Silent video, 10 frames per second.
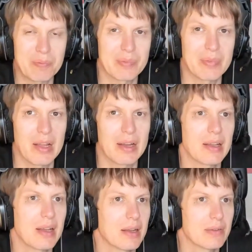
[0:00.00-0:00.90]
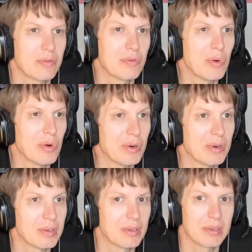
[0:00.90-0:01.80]
mm, I have for
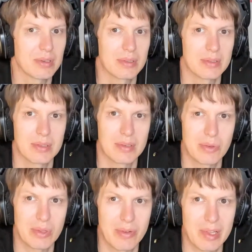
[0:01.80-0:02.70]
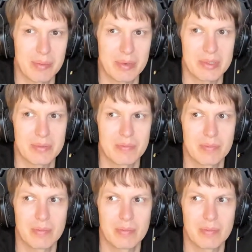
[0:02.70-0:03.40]
uh, for developers.